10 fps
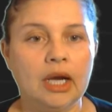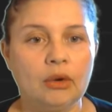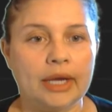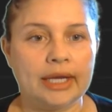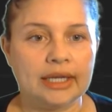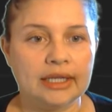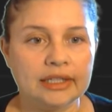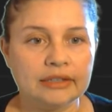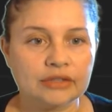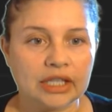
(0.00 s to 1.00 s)
Oh, and I
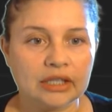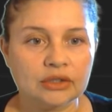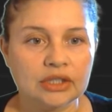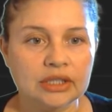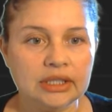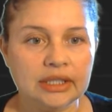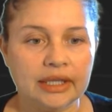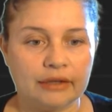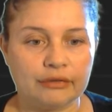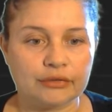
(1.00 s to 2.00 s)
left out the
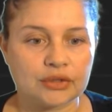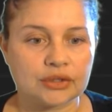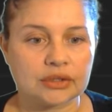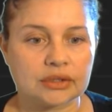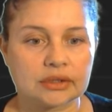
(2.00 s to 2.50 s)
f's.